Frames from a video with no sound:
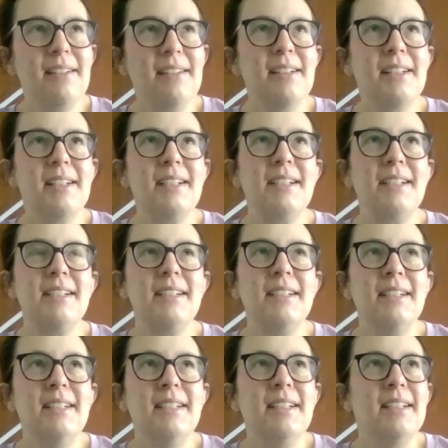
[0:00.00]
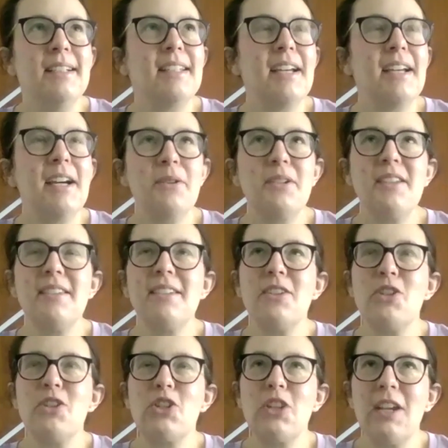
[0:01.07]
Uh, the house is in
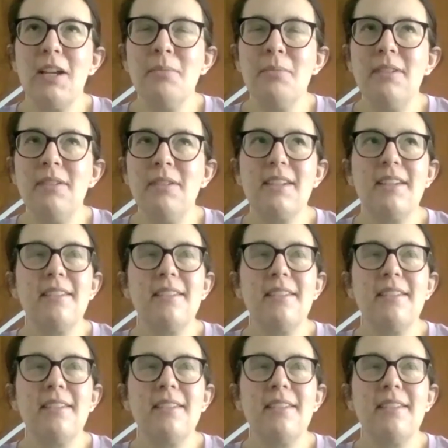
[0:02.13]
shambles.